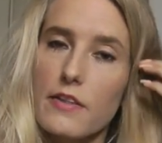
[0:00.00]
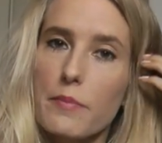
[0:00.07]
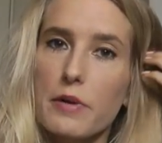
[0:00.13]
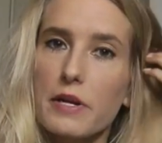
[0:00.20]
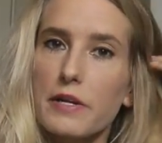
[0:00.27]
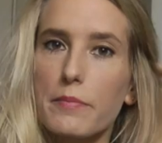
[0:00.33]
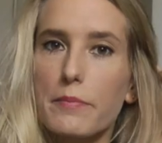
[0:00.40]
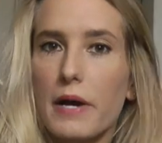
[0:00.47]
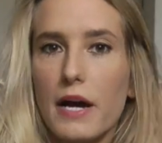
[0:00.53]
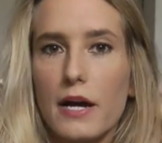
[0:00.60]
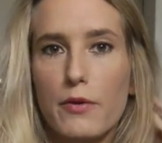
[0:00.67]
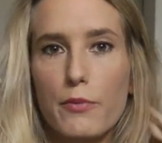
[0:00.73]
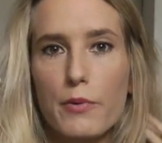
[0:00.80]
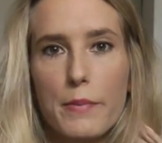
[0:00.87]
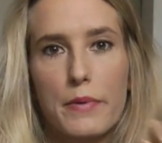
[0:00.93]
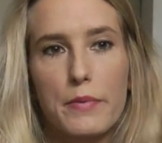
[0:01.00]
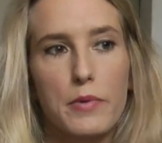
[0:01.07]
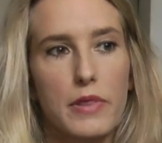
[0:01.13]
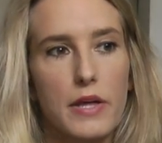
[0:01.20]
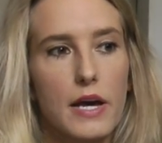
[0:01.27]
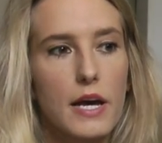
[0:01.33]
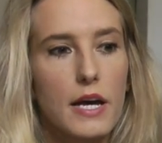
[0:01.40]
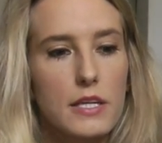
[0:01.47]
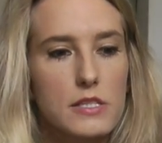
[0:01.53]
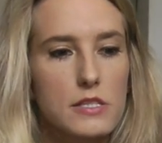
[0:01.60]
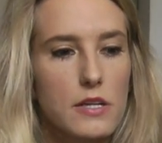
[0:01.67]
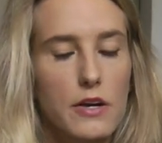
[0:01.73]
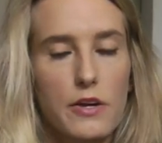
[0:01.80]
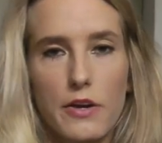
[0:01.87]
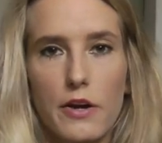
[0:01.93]
They're bringing back women with hair,
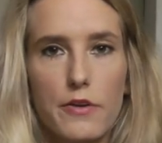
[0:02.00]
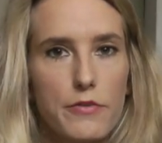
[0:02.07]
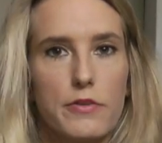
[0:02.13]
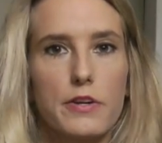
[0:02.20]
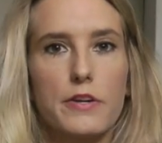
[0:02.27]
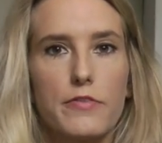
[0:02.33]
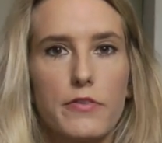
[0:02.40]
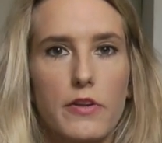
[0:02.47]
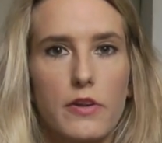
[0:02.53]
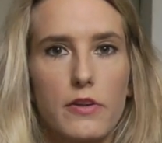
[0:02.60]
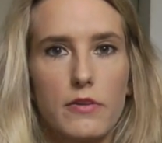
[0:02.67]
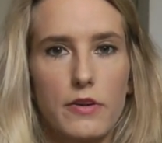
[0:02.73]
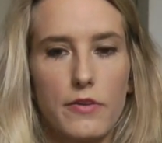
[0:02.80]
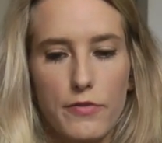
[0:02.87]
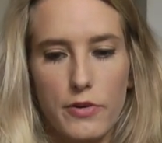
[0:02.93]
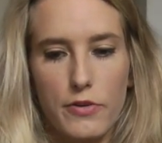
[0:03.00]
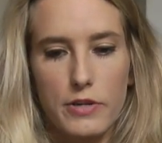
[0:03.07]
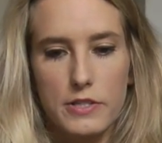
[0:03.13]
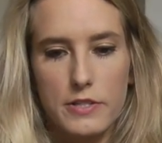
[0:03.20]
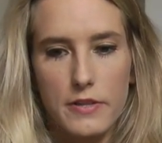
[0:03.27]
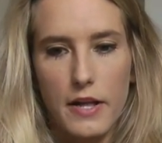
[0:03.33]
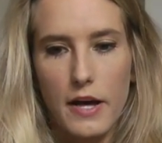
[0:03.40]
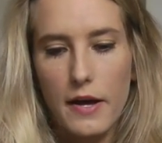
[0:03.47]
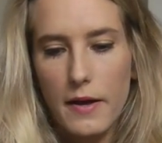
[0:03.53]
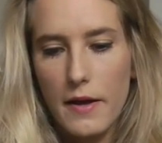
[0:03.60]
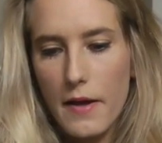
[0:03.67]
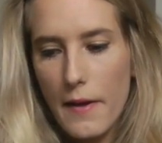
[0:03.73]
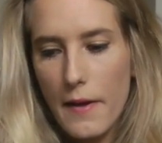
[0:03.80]
so go for it if you're into that.